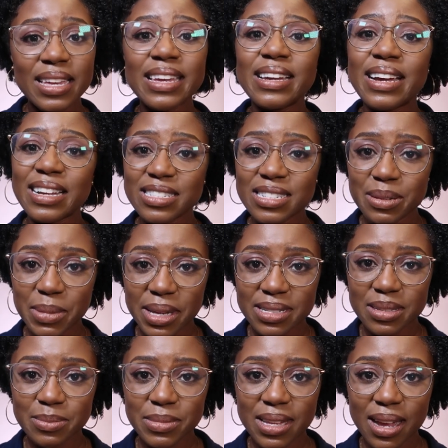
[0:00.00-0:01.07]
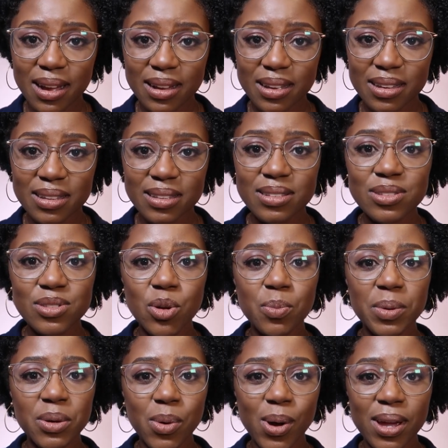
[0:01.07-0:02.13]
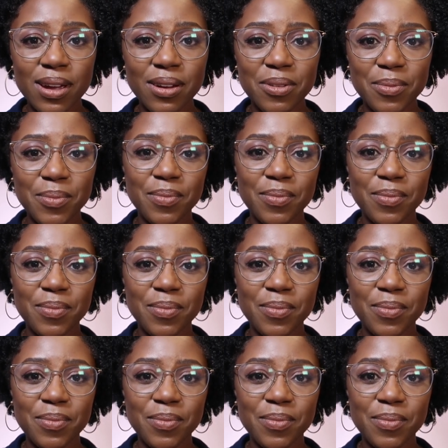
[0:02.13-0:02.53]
it actually makes them darker, so beware.